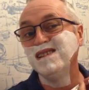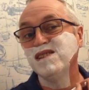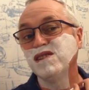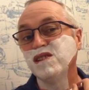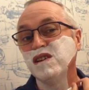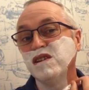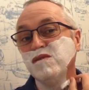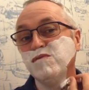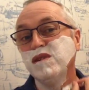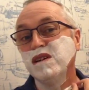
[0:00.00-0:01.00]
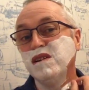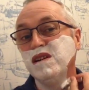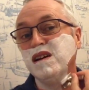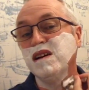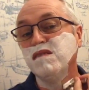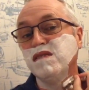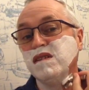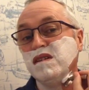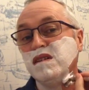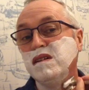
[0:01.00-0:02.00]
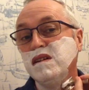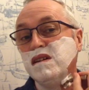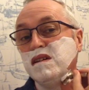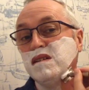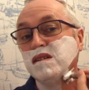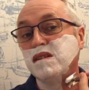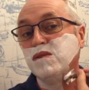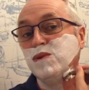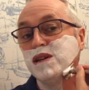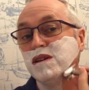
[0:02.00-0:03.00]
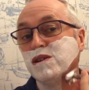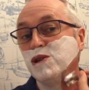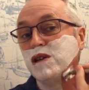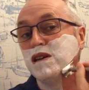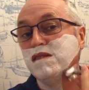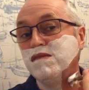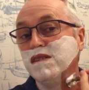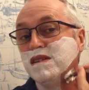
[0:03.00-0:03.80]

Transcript: So we're going to have a quicker shave